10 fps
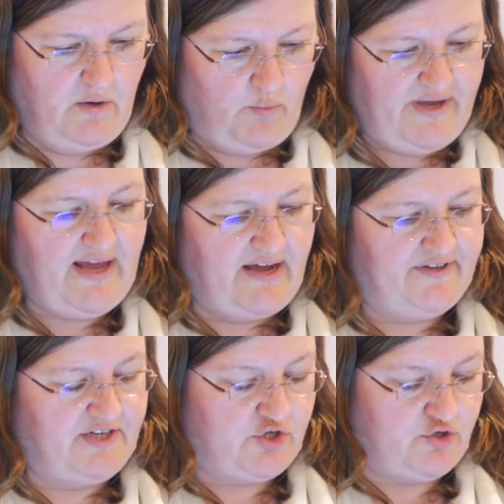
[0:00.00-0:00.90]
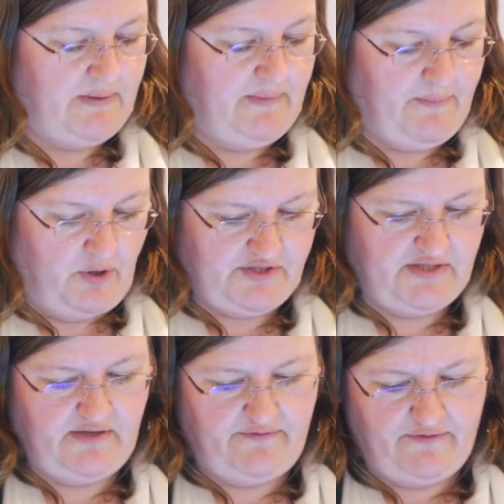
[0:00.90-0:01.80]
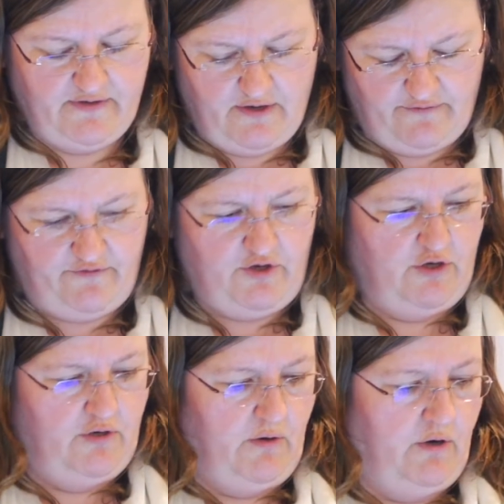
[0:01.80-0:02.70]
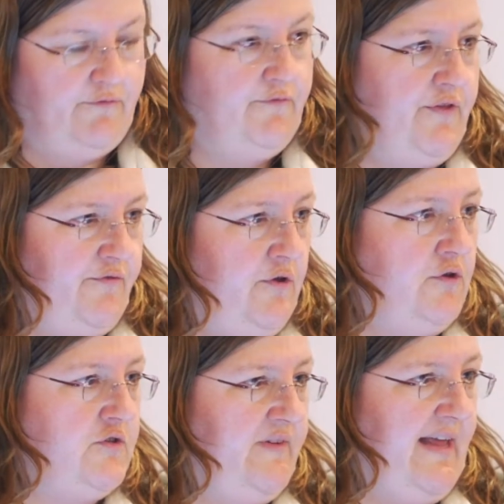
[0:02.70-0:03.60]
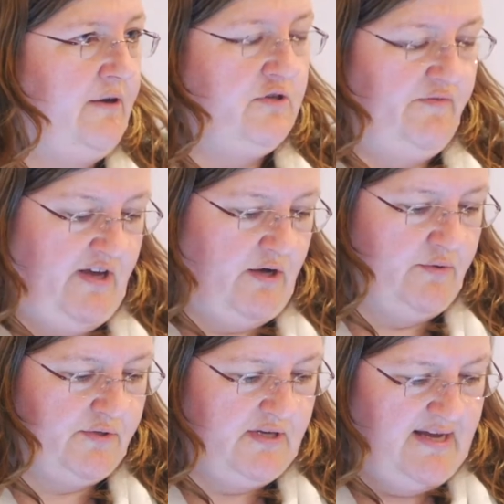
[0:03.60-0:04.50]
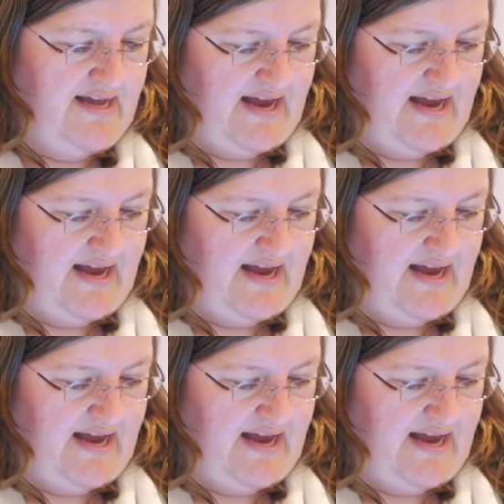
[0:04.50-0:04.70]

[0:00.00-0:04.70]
We have an extremely positive view of the future of electric vehicles,